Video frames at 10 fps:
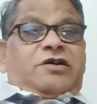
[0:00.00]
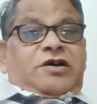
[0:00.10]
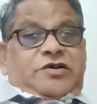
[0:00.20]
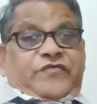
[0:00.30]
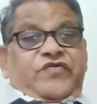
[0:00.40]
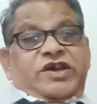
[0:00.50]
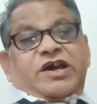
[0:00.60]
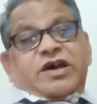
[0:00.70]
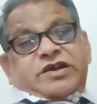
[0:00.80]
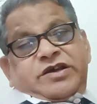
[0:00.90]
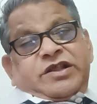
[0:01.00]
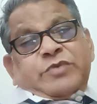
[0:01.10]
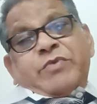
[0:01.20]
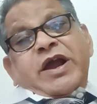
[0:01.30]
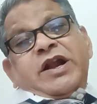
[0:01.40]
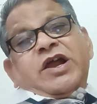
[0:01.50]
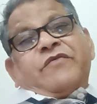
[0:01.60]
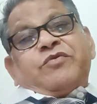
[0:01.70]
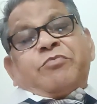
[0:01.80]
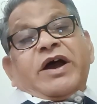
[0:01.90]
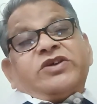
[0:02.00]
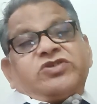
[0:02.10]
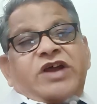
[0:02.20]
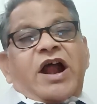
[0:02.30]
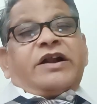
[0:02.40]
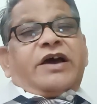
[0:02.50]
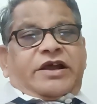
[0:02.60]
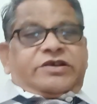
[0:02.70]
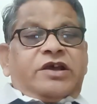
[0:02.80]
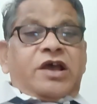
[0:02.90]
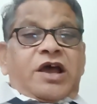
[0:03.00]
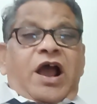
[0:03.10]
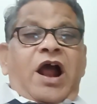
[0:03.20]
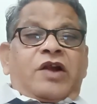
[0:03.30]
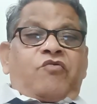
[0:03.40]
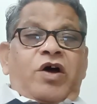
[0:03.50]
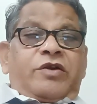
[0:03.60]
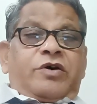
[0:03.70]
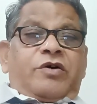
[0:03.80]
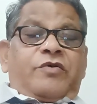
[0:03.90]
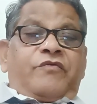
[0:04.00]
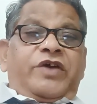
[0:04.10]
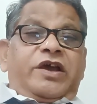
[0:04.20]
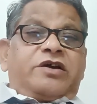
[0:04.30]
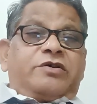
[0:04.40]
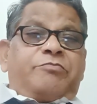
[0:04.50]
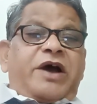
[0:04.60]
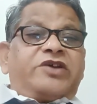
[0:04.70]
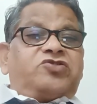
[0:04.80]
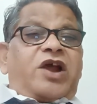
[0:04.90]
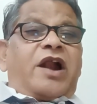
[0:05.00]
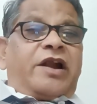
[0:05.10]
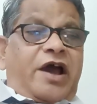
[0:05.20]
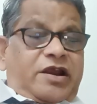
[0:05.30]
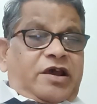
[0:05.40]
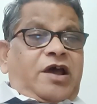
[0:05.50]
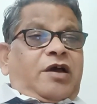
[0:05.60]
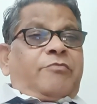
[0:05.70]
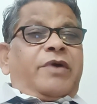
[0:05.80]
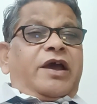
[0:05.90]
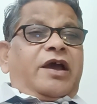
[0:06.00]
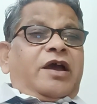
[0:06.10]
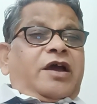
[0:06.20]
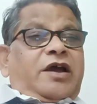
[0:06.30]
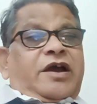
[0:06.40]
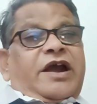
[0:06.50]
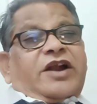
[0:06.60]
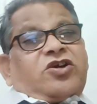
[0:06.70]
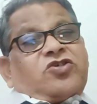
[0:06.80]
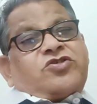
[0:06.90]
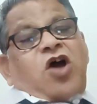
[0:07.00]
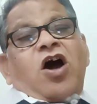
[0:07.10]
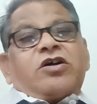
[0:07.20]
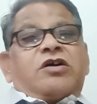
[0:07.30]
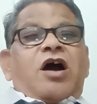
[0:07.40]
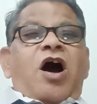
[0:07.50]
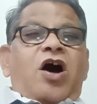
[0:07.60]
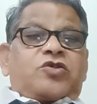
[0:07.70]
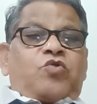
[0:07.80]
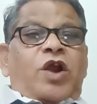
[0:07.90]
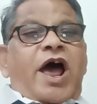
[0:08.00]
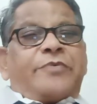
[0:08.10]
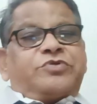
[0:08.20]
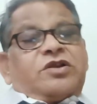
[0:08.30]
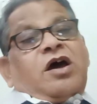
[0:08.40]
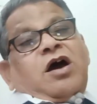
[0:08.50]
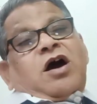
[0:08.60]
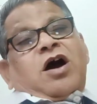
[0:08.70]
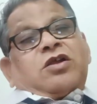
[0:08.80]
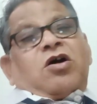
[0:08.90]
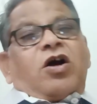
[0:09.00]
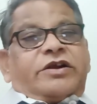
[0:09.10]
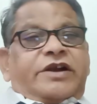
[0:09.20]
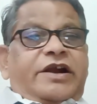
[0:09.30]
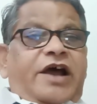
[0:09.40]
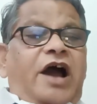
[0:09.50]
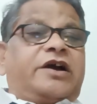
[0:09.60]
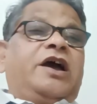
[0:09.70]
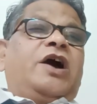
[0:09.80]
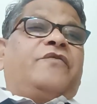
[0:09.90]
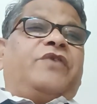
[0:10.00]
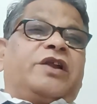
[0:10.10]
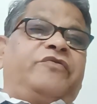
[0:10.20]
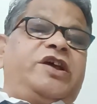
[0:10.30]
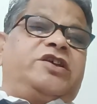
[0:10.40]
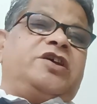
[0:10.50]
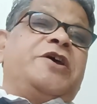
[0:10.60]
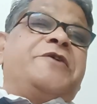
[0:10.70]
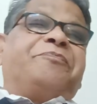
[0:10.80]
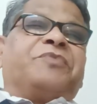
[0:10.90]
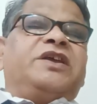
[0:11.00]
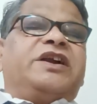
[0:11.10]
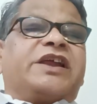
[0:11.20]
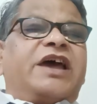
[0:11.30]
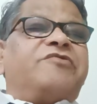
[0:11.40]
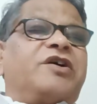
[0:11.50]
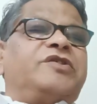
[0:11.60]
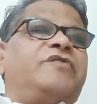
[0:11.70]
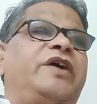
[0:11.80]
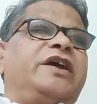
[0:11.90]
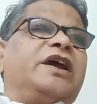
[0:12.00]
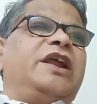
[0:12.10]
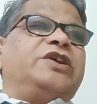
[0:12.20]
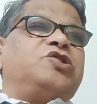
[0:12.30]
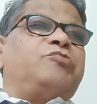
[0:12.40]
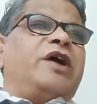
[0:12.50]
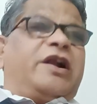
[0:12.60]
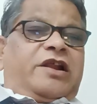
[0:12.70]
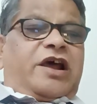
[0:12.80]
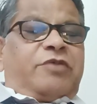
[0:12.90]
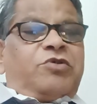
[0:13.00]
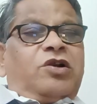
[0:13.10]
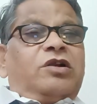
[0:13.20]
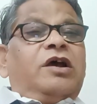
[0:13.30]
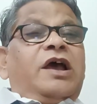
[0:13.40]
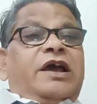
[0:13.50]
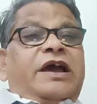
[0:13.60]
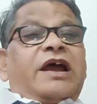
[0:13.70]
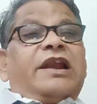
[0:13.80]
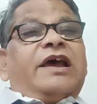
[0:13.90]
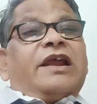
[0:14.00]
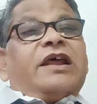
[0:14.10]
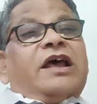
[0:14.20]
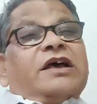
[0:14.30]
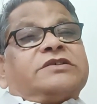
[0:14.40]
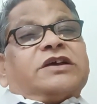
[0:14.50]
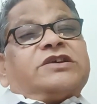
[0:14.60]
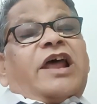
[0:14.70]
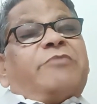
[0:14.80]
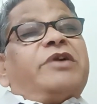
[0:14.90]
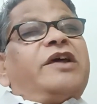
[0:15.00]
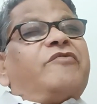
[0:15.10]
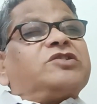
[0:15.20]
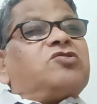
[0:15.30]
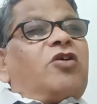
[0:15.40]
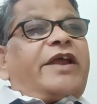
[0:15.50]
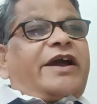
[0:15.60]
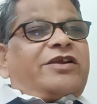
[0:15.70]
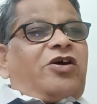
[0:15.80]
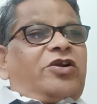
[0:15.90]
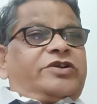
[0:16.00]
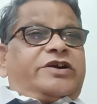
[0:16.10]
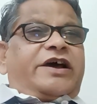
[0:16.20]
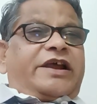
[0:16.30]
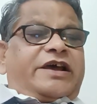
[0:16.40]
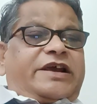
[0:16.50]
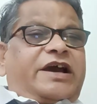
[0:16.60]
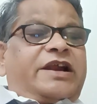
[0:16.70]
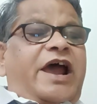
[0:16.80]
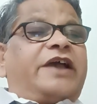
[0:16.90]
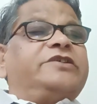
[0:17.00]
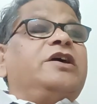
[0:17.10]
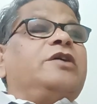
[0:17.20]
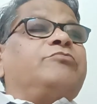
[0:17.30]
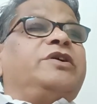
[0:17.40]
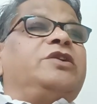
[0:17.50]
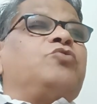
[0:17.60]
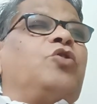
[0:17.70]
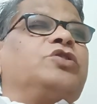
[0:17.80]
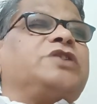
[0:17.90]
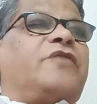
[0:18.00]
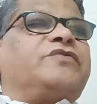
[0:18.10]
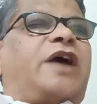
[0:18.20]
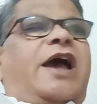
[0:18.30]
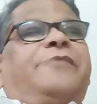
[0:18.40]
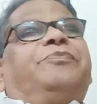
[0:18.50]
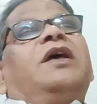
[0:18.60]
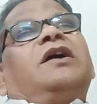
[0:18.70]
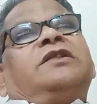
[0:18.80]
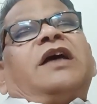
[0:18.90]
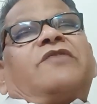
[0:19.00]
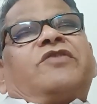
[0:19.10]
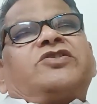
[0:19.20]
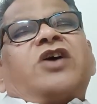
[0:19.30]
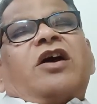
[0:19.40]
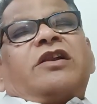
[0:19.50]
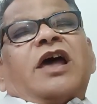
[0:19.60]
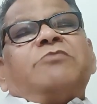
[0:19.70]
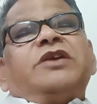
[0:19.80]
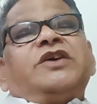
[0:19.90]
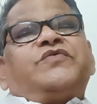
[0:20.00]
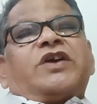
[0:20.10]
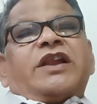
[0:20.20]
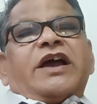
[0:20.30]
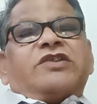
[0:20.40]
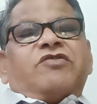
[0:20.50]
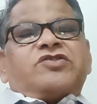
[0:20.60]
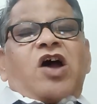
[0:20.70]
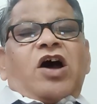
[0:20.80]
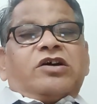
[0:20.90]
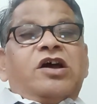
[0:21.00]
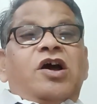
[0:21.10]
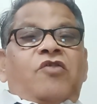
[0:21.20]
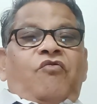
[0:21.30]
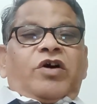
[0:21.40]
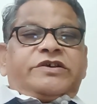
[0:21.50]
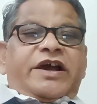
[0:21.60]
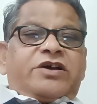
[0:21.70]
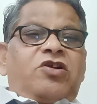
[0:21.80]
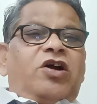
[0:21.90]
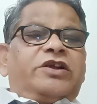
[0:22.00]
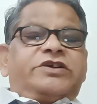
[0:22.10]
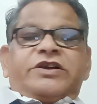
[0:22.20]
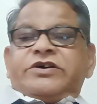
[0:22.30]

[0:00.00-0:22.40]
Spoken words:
fear in the mind of bystanders, and one weak bystander may get shock or collapsed or heart attack for which the driver of the vehicle is to be held liable. Earlier, such liability was not acknowledged or recognized, but in course of time, nervous shock liability for nervous shock was acknowledged